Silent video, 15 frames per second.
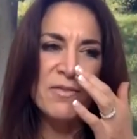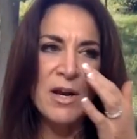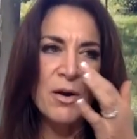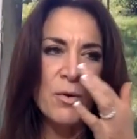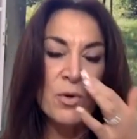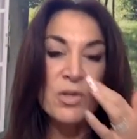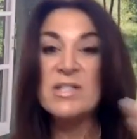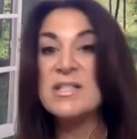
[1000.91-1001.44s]

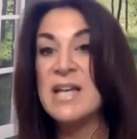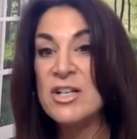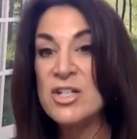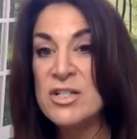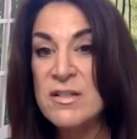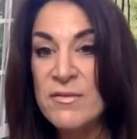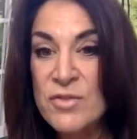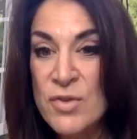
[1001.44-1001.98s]
there were
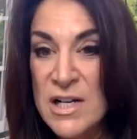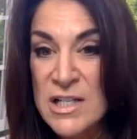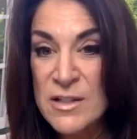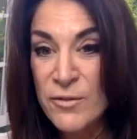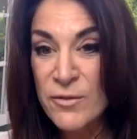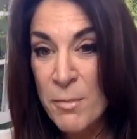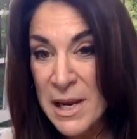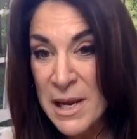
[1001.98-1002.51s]
stages of
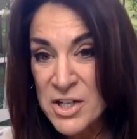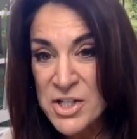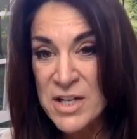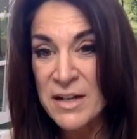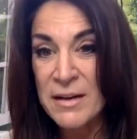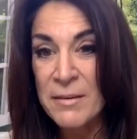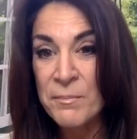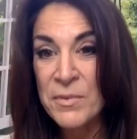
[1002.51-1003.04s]

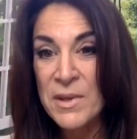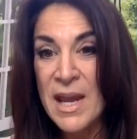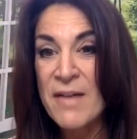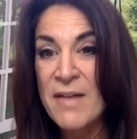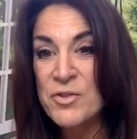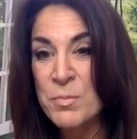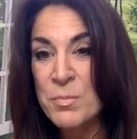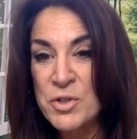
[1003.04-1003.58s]
transformation
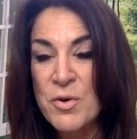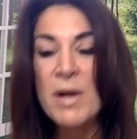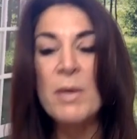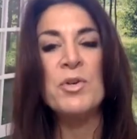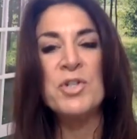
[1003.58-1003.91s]
after betrayal.